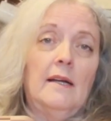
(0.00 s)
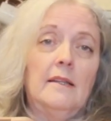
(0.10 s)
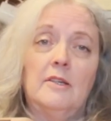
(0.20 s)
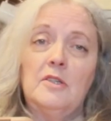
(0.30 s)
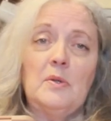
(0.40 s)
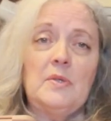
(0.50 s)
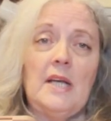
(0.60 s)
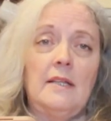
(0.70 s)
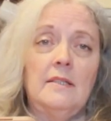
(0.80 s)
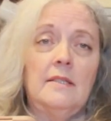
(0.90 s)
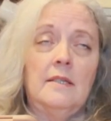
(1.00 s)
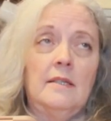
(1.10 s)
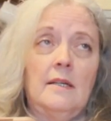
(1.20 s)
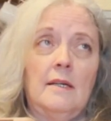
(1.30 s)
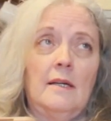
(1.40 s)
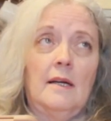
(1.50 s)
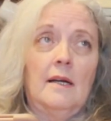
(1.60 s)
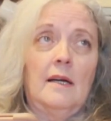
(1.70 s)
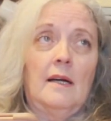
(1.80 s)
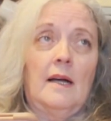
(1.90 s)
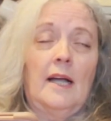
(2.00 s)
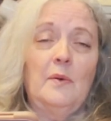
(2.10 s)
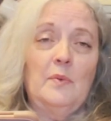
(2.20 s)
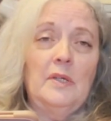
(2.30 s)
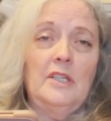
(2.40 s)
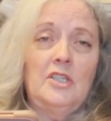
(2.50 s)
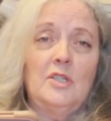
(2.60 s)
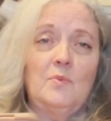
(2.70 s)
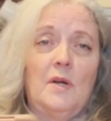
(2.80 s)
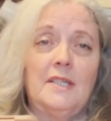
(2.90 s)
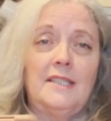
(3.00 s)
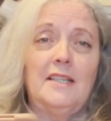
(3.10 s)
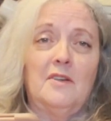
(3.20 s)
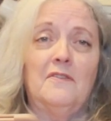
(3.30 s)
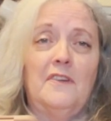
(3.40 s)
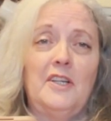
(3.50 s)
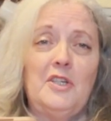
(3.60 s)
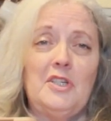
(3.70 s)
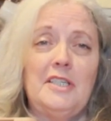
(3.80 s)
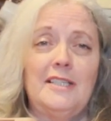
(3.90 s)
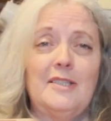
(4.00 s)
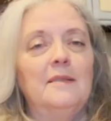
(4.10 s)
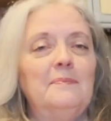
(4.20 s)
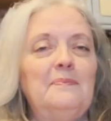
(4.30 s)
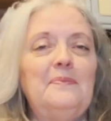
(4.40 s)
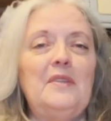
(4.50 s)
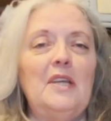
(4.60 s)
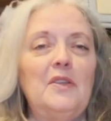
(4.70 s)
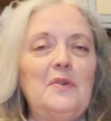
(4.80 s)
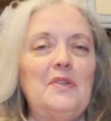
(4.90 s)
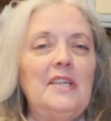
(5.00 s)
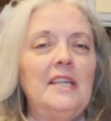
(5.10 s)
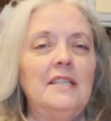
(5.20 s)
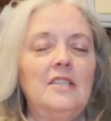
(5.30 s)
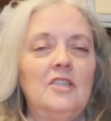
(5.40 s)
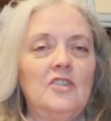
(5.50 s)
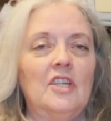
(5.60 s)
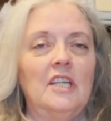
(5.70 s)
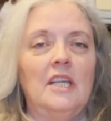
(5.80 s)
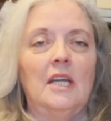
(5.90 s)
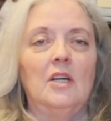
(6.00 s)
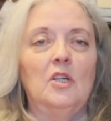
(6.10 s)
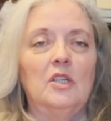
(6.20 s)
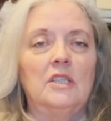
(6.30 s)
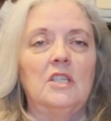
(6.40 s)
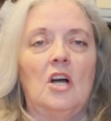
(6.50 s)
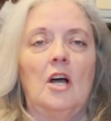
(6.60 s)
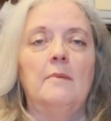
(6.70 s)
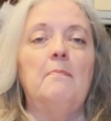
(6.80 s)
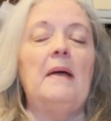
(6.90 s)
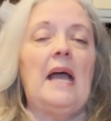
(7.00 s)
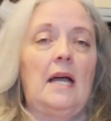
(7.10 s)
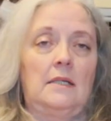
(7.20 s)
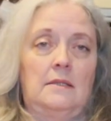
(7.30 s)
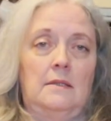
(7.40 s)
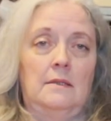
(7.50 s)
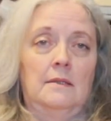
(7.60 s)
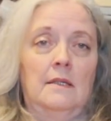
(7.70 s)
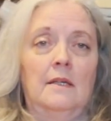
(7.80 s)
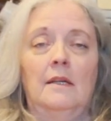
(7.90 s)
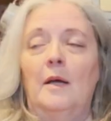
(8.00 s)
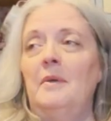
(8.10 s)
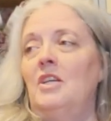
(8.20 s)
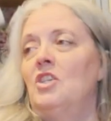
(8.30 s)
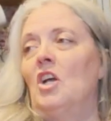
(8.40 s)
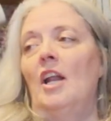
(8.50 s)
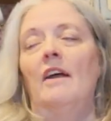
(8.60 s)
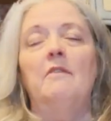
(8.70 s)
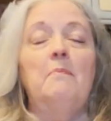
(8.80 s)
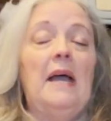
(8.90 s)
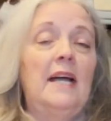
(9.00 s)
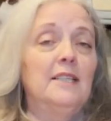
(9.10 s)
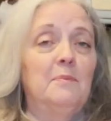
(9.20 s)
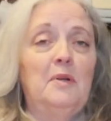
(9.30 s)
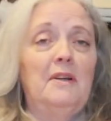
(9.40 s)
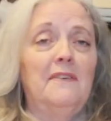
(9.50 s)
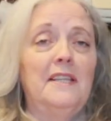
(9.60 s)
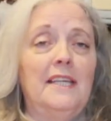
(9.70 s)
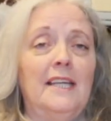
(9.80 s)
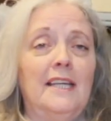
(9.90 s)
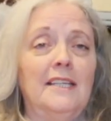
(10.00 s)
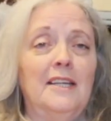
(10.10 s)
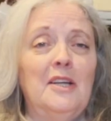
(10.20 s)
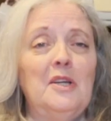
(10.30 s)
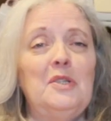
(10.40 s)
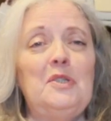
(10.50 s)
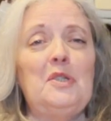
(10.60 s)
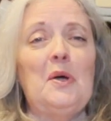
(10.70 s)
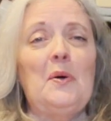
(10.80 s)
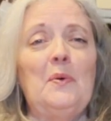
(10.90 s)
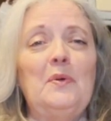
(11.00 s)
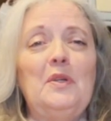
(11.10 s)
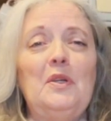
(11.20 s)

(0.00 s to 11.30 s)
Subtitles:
they're so talented, I really just want to see their finishes. The other thing is you're going to get hooked on bags. I mean, because you got to have a bag to put everything in. So